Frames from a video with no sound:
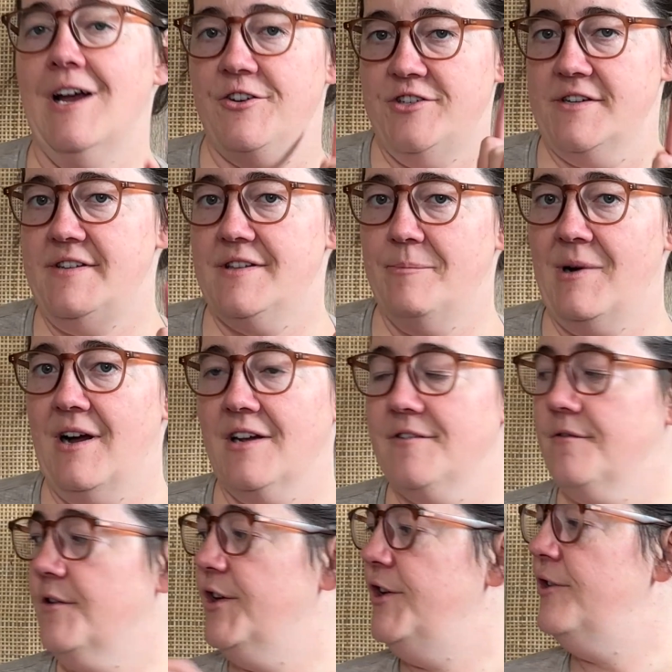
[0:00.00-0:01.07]
just the box for
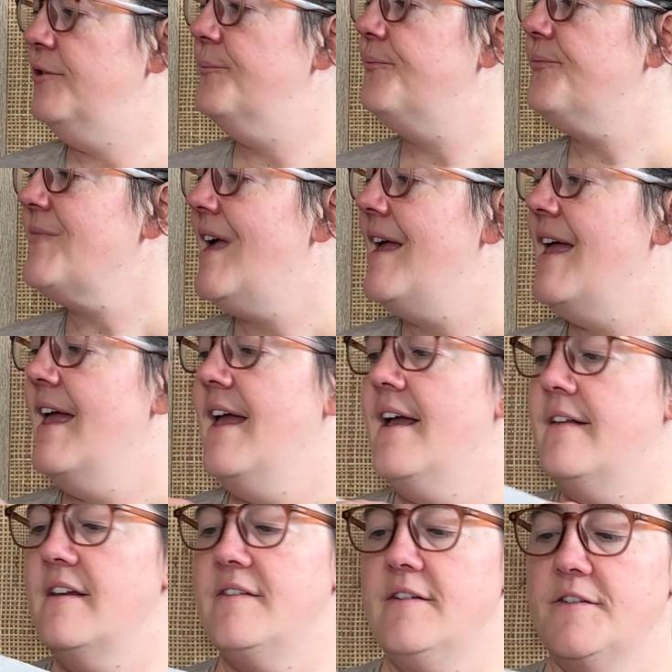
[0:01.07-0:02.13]
you. This is